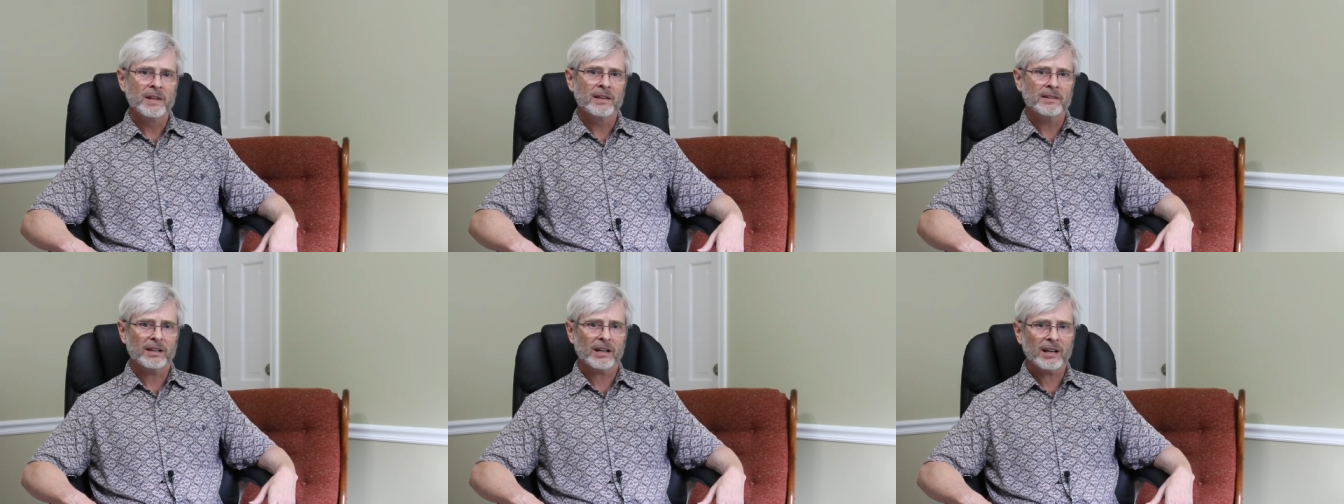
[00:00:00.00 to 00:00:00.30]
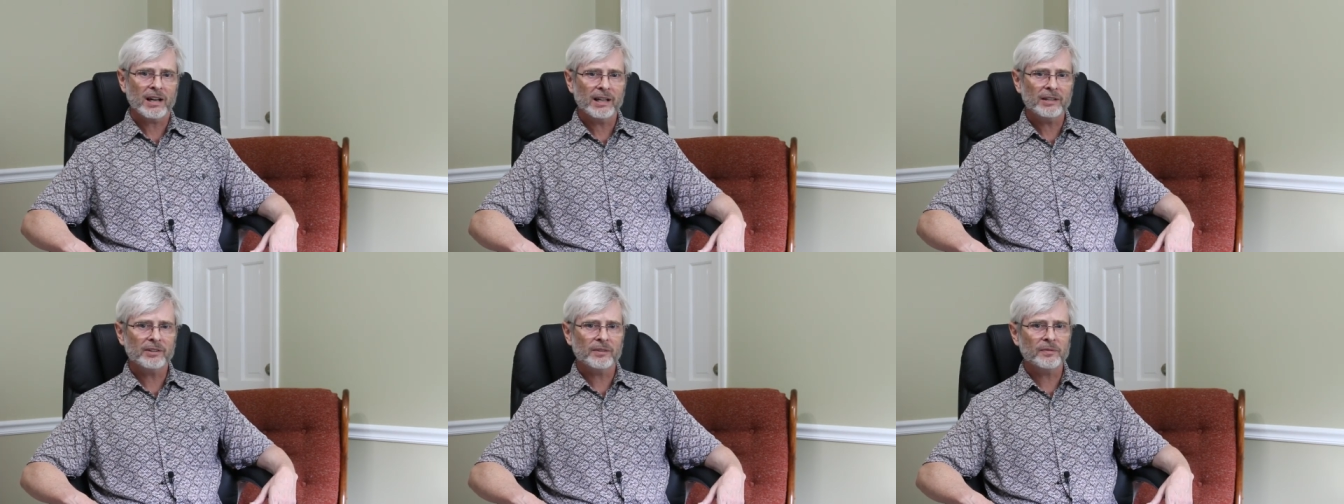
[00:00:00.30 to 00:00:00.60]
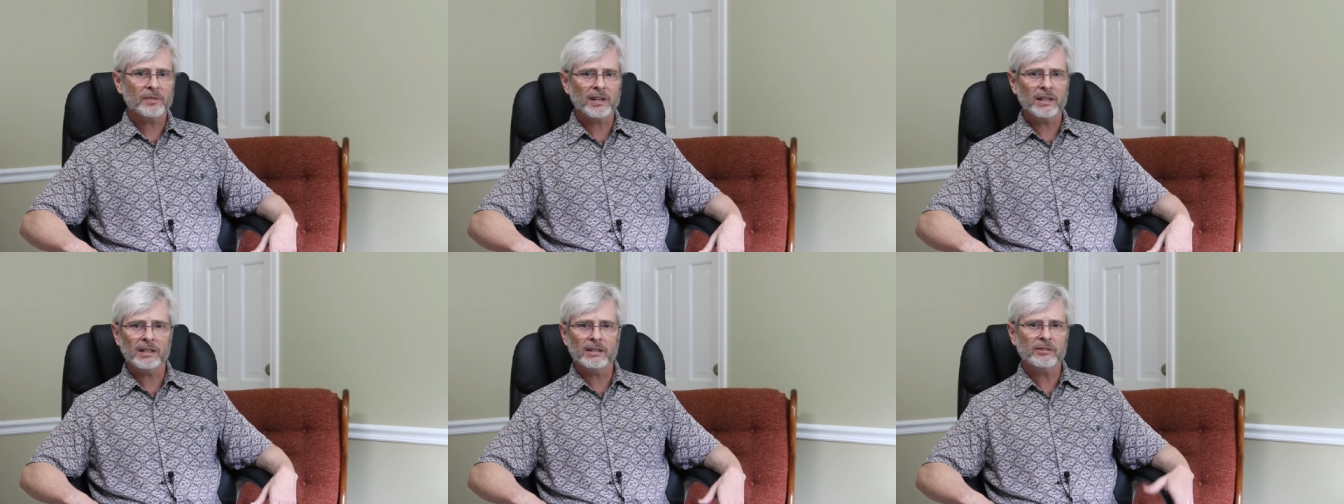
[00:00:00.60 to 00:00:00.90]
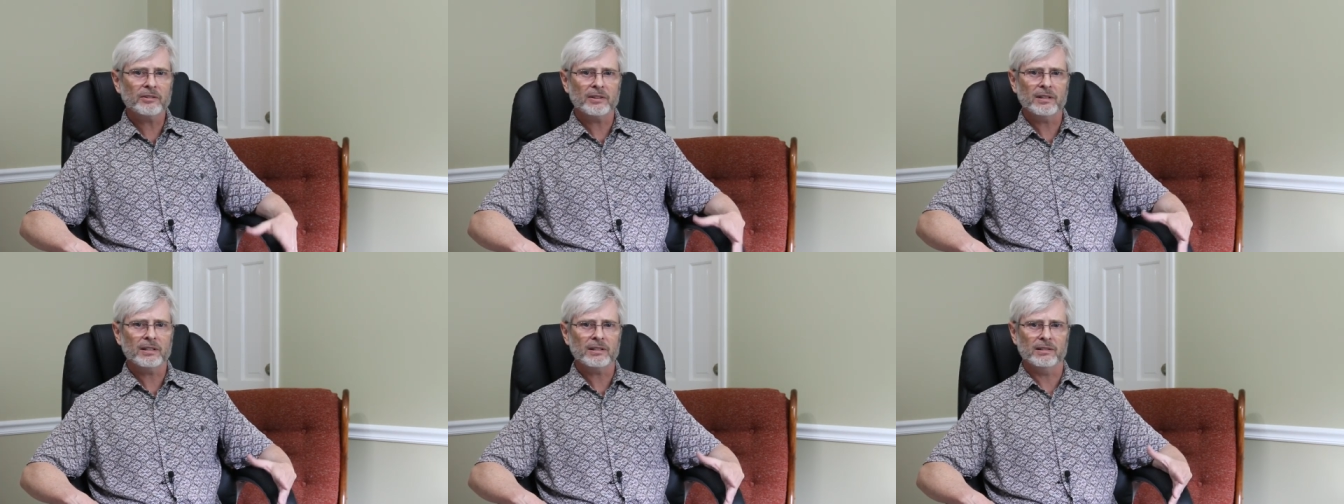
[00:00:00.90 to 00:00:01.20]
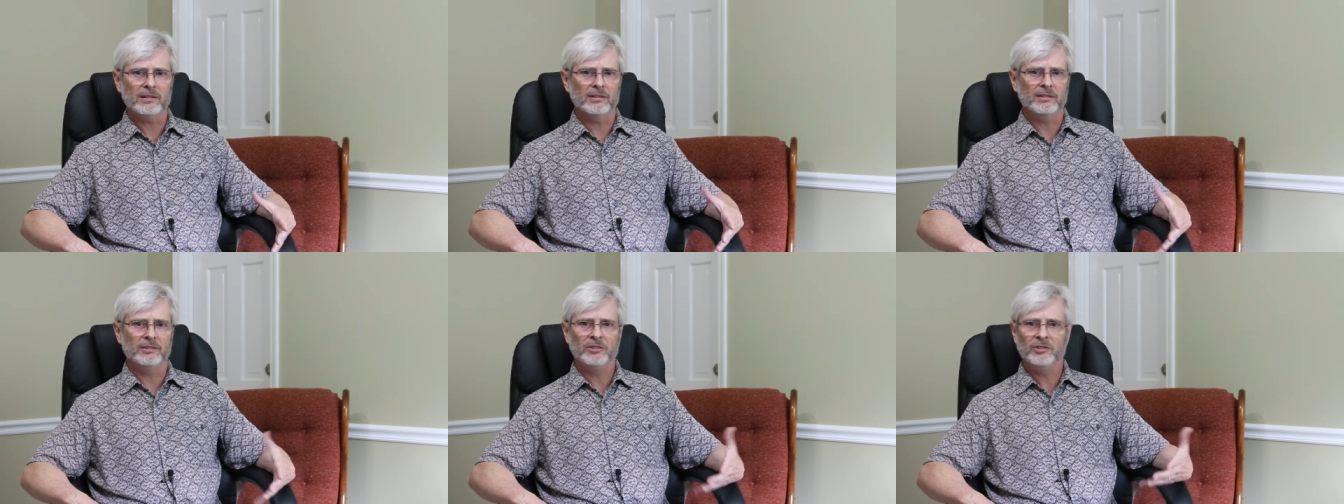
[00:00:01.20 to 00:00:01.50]
The kinds of things
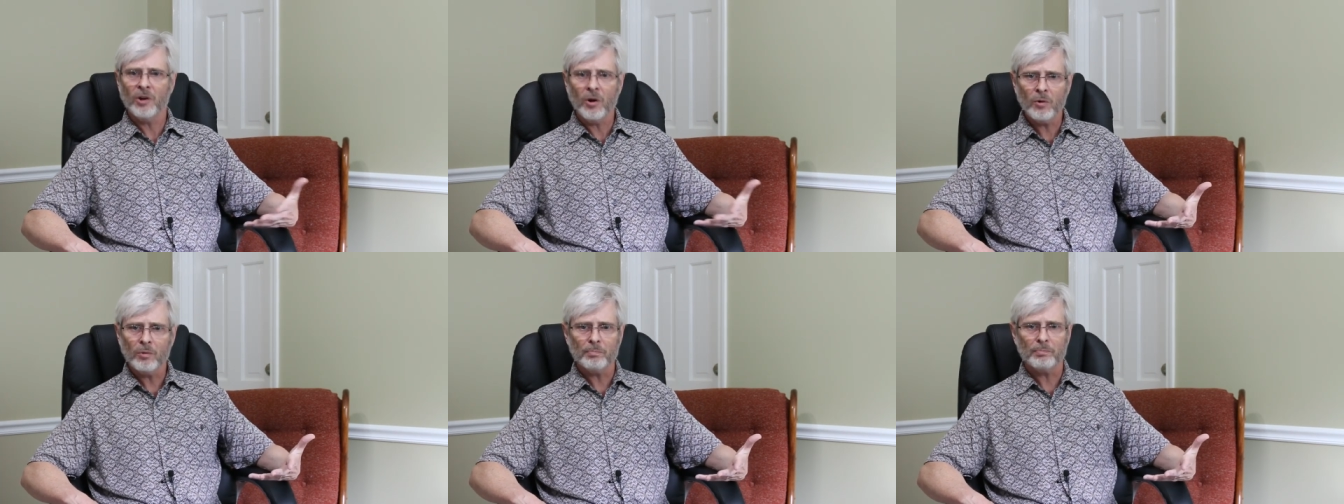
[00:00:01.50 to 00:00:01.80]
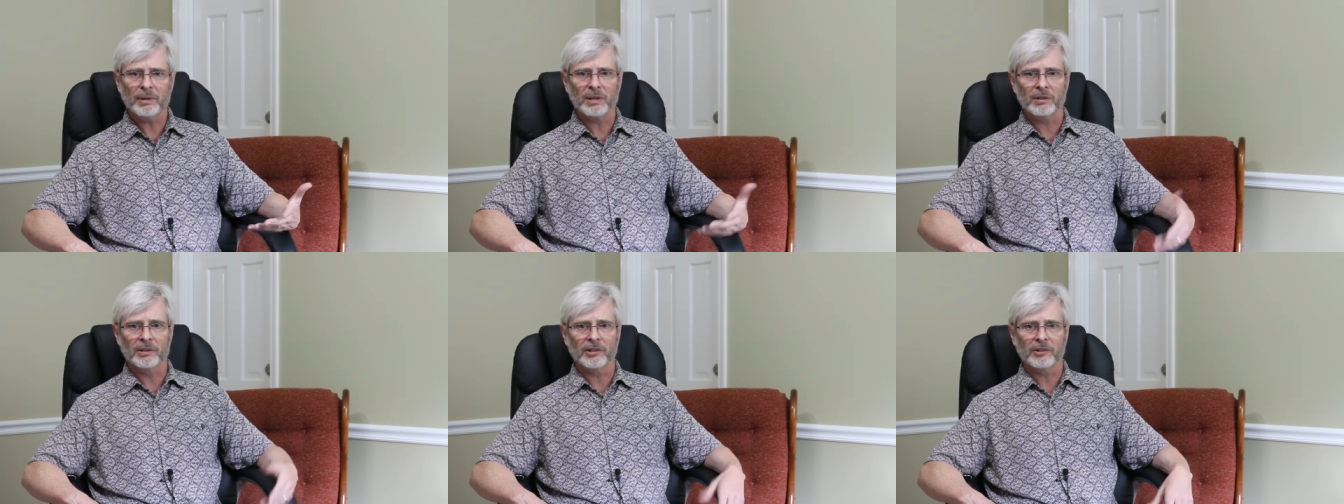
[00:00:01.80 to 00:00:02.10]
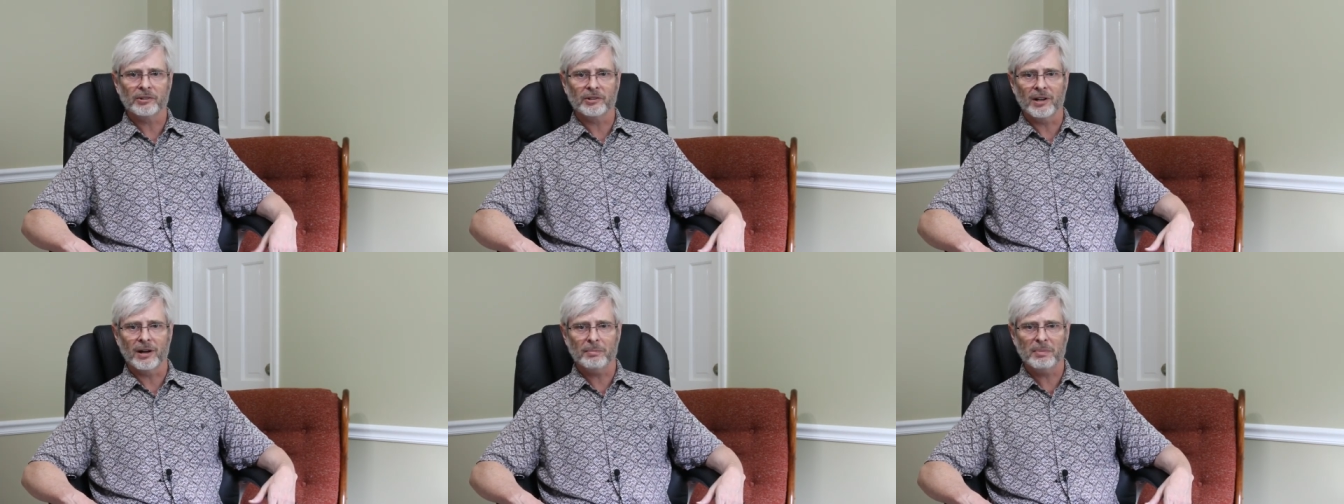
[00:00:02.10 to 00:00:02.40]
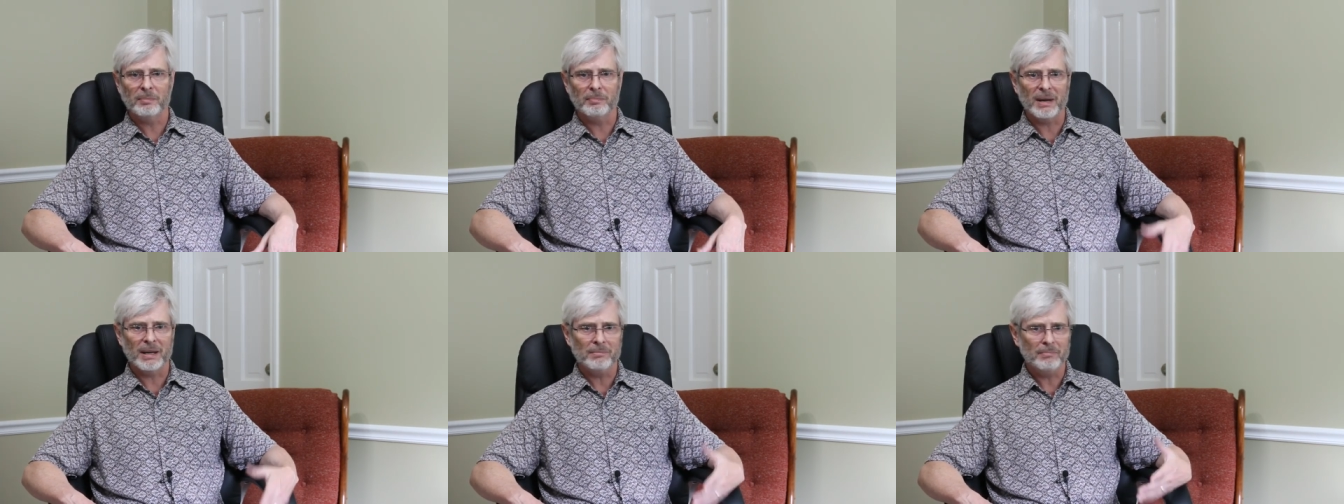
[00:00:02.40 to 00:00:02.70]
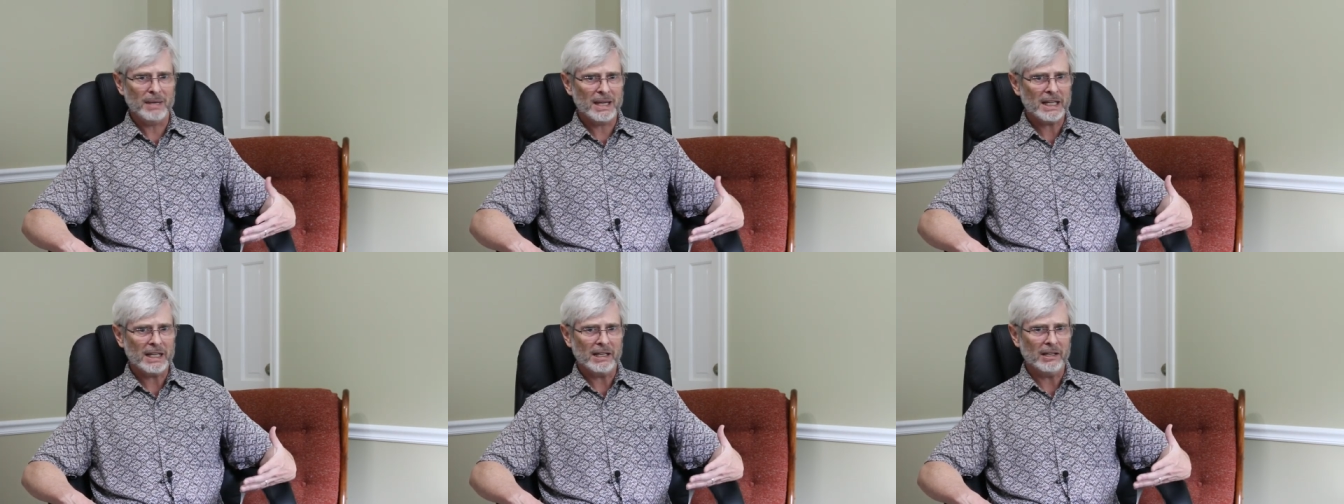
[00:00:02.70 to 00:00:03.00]
that don't build us up by
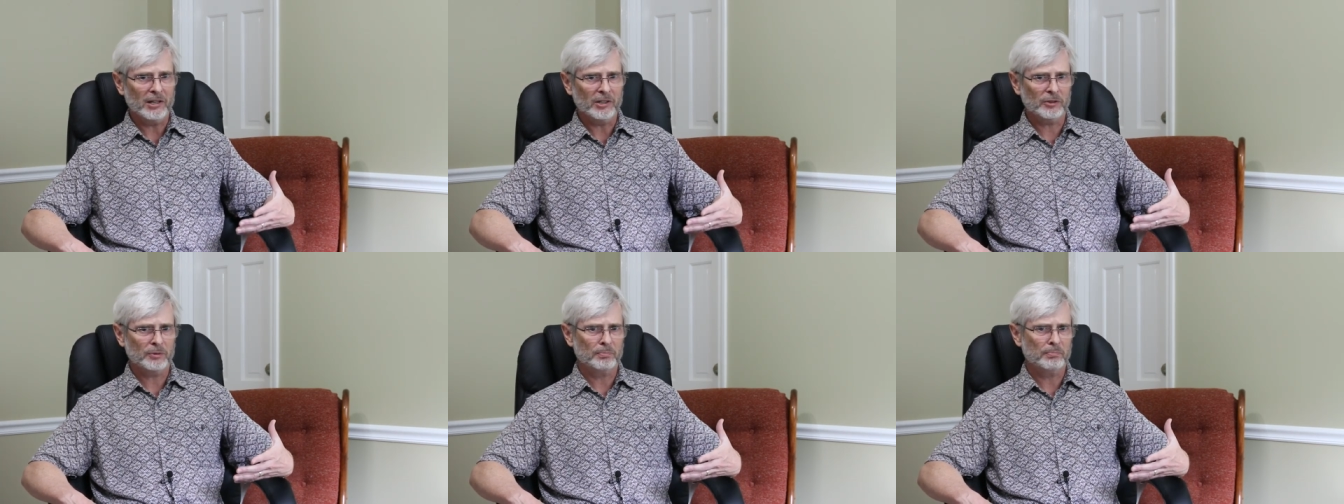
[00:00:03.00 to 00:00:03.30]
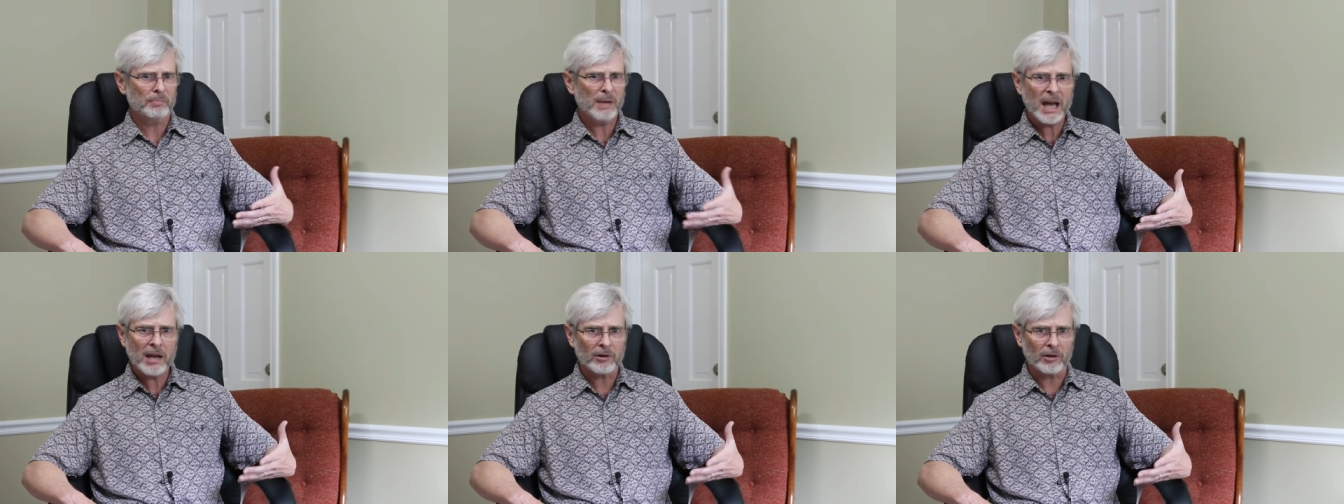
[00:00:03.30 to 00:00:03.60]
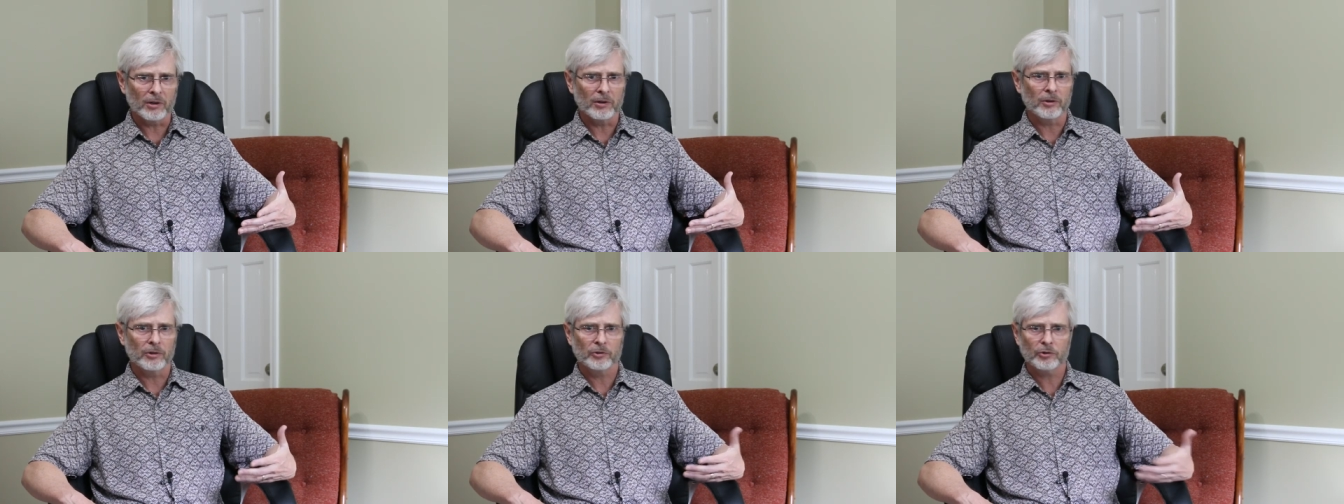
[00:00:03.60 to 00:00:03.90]
making us better,